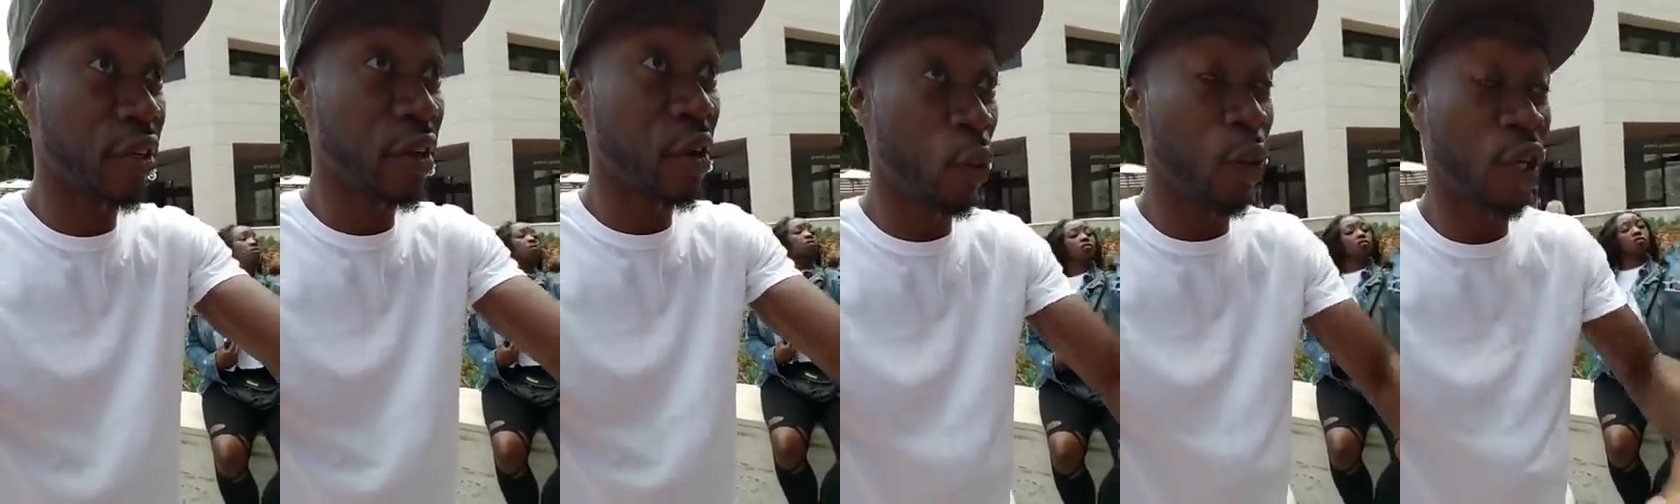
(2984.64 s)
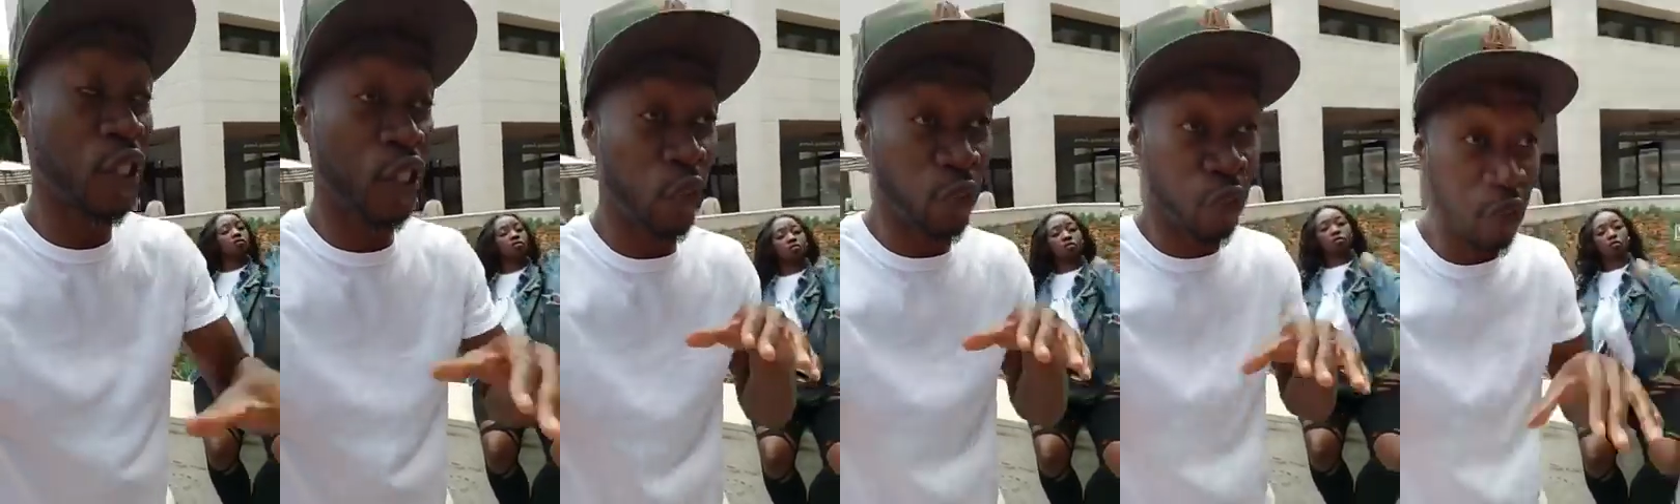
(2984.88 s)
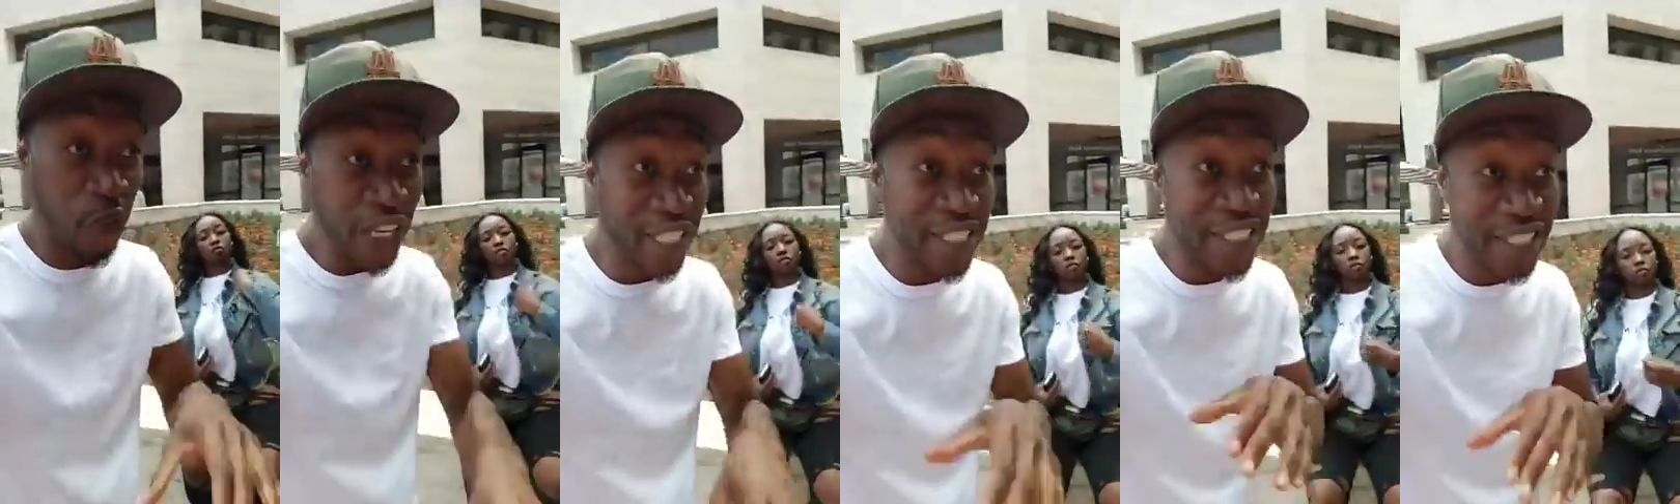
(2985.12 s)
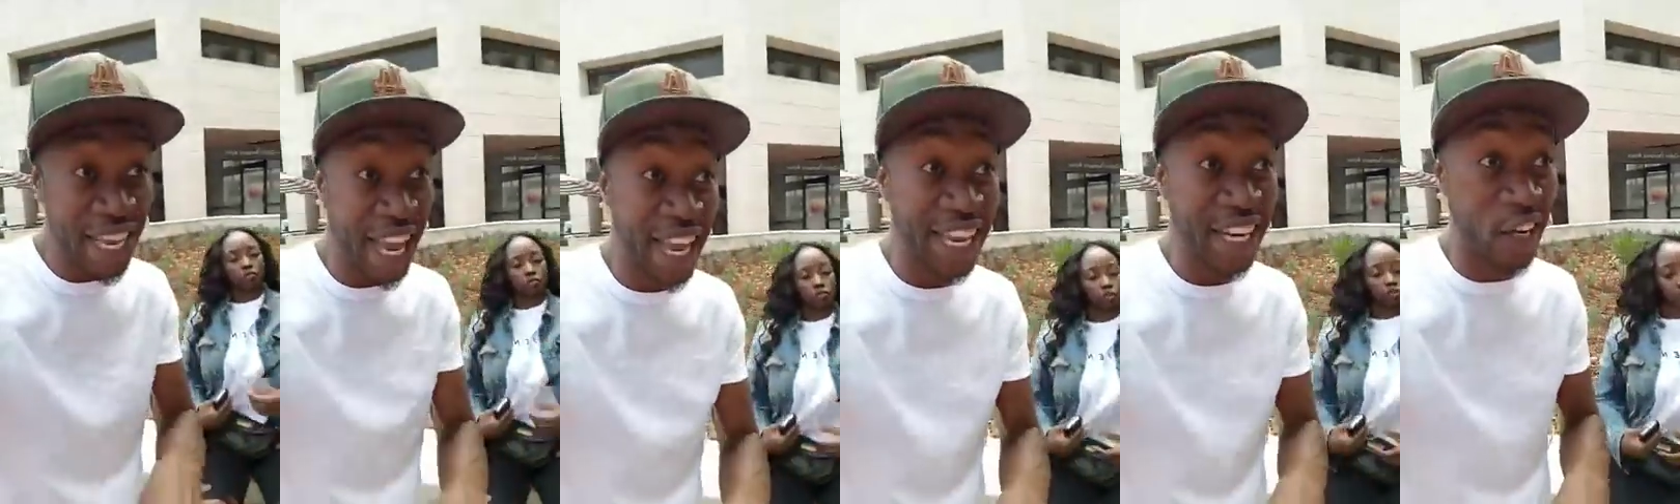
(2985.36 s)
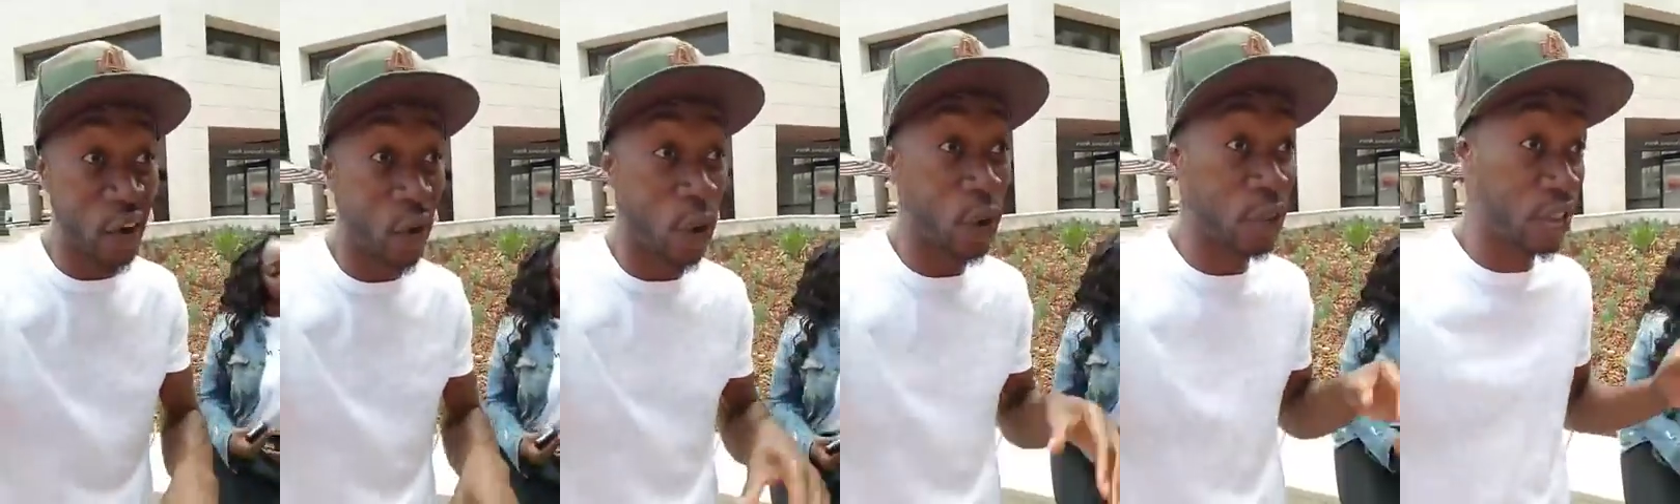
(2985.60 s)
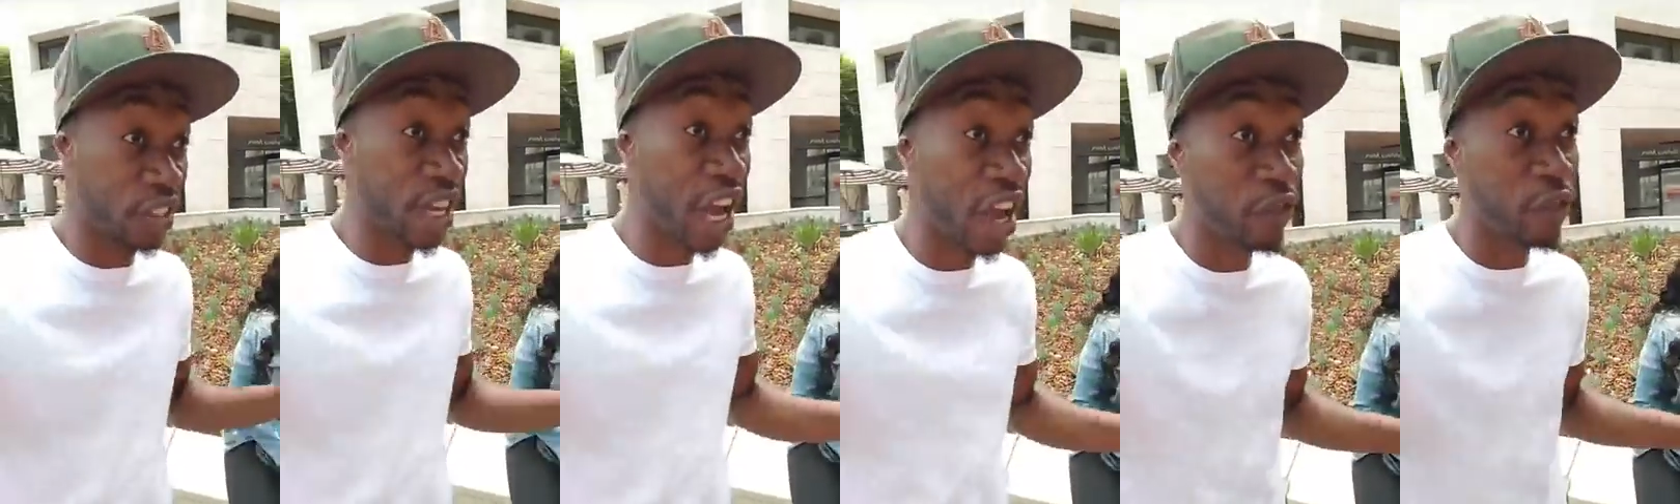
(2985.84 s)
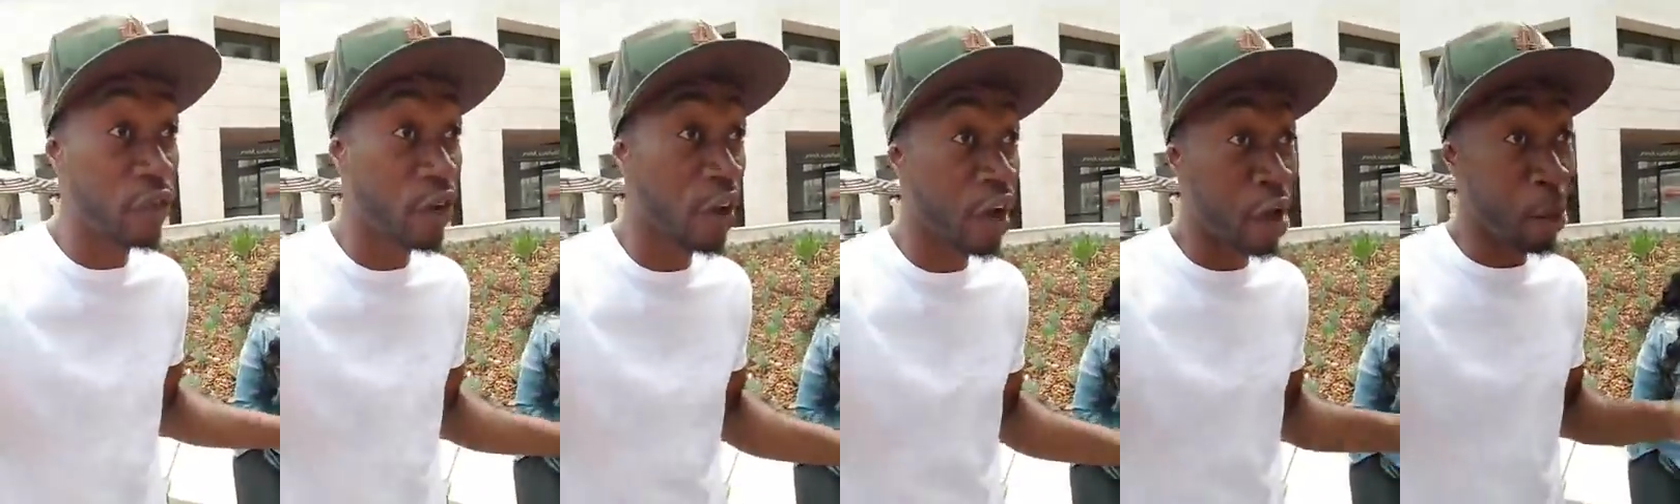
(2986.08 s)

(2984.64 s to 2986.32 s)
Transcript: was fixated on death